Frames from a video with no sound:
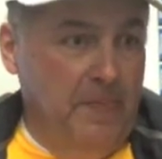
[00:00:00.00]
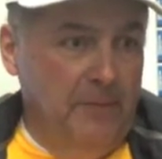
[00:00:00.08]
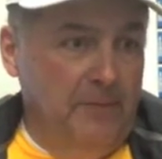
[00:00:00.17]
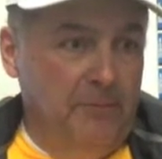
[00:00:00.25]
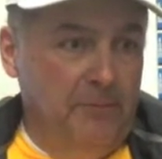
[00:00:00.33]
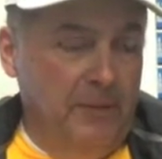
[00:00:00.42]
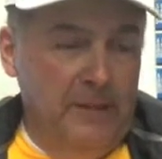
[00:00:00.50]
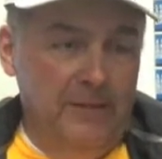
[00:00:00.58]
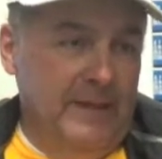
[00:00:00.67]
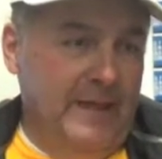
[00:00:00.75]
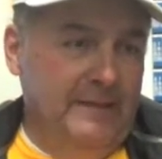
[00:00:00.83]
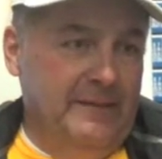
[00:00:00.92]
been in
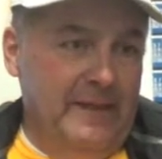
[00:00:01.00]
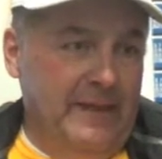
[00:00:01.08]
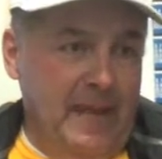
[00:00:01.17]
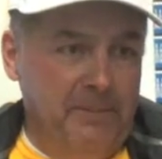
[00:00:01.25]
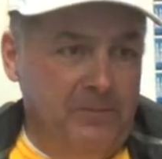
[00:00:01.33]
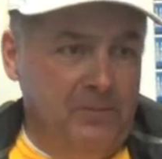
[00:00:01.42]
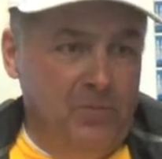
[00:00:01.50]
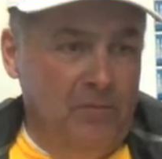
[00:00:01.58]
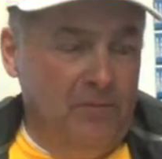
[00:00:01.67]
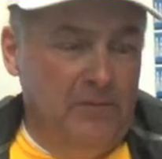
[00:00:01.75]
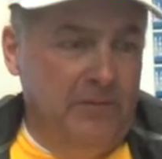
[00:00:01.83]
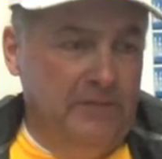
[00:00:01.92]
that, and that happens
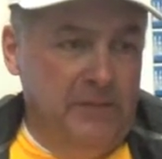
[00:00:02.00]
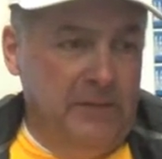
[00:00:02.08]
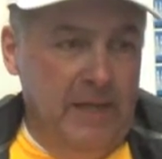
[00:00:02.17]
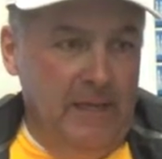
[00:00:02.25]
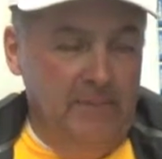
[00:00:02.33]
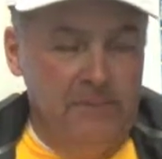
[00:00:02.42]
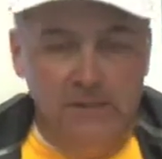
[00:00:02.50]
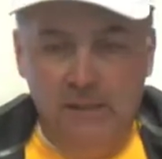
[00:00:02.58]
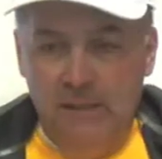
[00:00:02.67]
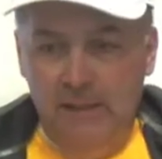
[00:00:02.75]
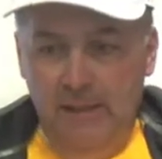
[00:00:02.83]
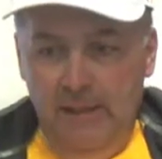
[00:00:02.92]
over 50 games.
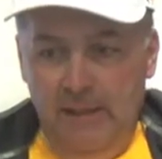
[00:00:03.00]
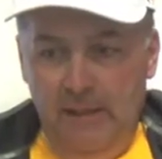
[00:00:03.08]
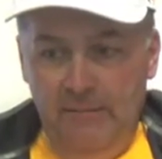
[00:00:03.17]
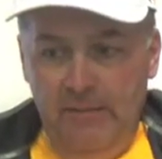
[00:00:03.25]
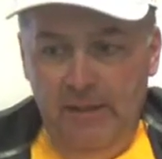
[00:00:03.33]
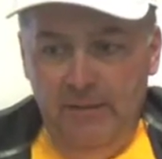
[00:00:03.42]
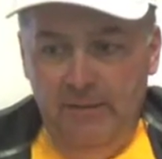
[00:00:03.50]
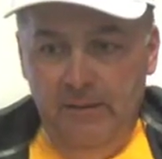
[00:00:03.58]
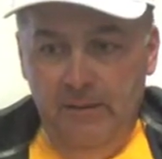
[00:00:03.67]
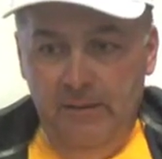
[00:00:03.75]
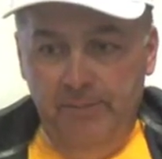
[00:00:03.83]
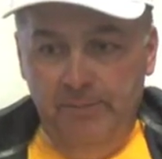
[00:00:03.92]
And then,
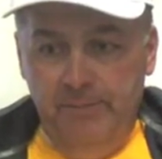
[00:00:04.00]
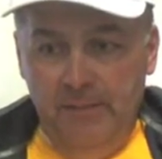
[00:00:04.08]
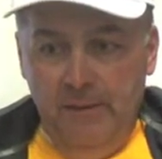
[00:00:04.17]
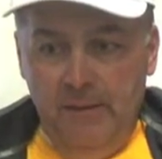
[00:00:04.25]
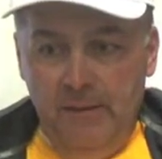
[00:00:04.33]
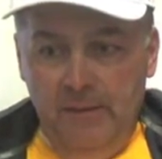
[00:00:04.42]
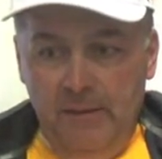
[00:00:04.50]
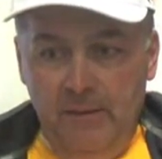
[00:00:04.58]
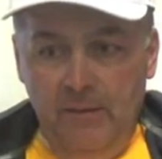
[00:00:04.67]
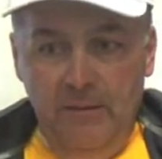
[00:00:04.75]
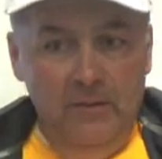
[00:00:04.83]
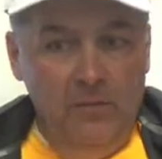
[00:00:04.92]

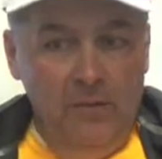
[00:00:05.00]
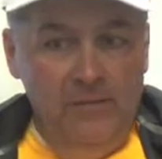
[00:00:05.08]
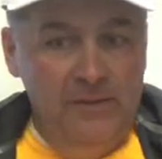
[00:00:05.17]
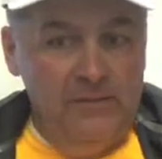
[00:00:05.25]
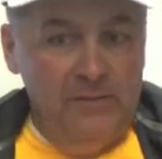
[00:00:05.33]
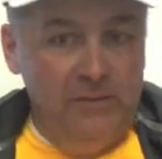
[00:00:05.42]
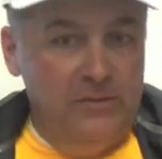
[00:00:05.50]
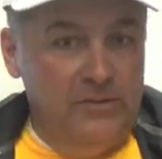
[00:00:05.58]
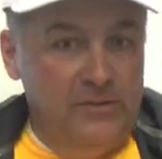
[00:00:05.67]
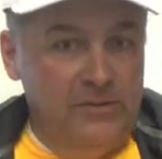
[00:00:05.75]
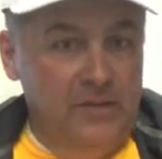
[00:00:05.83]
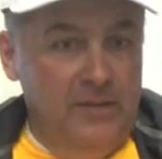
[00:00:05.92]
we've had some
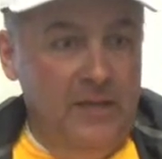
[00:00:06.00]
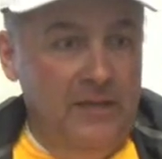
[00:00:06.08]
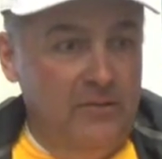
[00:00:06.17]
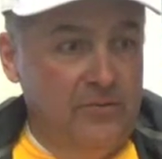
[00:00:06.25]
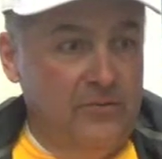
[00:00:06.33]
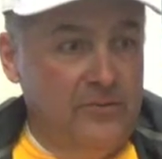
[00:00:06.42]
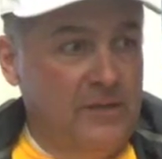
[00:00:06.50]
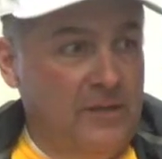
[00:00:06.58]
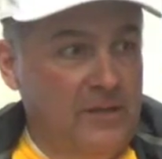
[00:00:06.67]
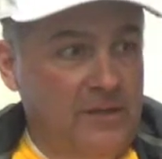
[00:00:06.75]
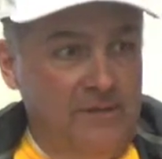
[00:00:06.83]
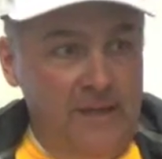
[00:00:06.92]
consistent hitters
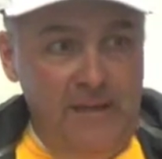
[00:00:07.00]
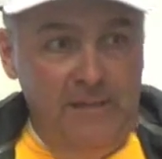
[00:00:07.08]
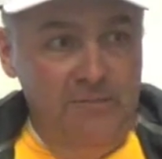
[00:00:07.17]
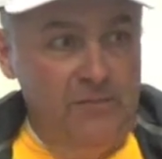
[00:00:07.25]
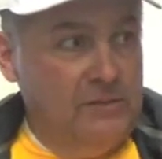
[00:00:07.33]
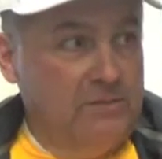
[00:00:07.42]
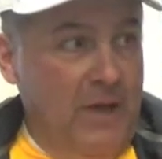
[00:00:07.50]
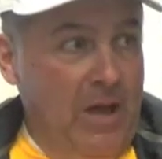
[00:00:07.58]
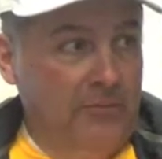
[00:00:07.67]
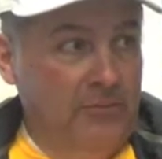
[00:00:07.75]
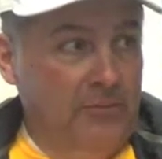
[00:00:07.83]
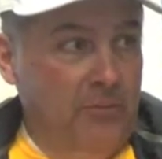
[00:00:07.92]
that have just
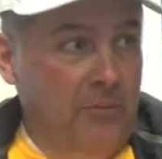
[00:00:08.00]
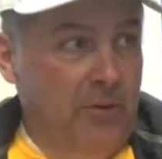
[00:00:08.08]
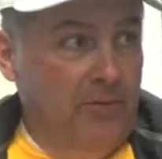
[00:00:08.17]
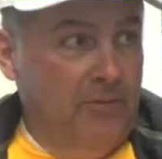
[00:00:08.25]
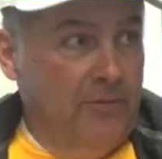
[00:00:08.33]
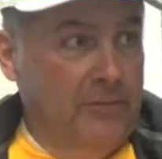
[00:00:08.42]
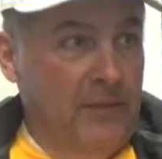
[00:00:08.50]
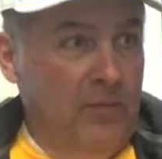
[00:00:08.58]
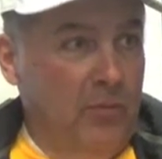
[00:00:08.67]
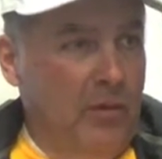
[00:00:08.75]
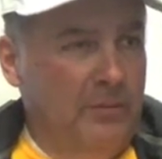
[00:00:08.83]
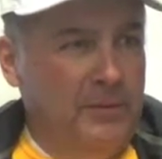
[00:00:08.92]
pounded the ball from day
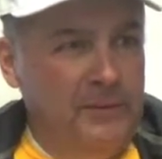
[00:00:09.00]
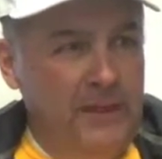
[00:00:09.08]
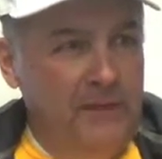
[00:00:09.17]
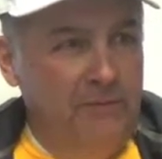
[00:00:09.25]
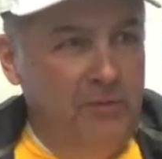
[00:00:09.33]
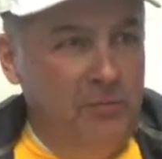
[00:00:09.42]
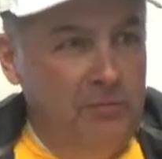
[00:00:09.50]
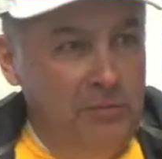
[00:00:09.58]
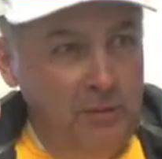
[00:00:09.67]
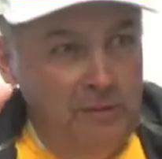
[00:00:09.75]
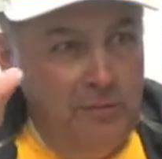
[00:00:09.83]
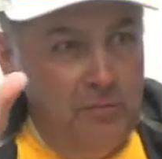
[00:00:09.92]
one. But then if you
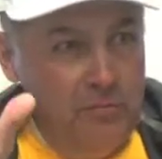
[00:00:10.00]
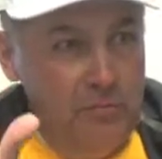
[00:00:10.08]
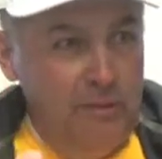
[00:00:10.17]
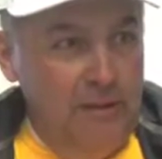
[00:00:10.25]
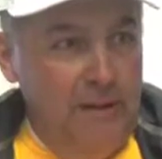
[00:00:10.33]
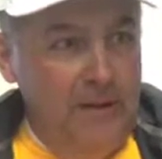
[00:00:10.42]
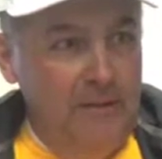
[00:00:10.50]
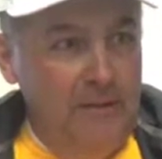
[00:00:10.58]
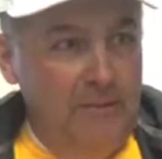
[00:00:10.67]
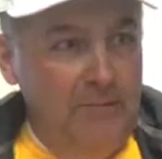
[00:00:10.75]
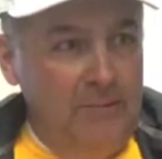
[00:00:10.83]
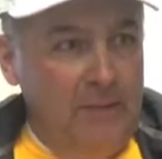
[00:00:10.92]
look through the lineup,